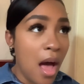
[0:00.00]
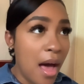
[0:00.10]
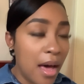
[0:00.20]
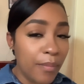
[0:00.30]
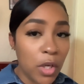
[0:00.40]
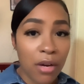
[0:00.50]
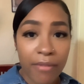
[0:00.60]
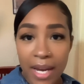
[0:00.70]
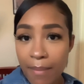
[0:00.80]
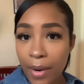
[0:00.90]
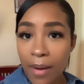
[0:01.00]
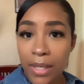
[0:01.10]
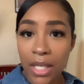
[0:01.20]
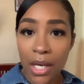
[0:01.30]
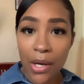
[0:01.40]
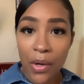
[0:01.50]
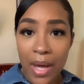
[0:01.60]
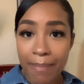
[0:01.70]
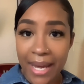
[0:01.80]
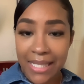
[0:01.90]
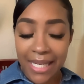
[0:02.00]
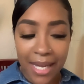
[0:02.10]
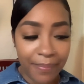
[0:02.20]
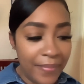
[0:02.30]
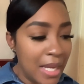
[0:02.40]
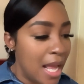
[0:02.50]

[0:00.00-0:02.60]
um, Korean barbecue, and Mexican.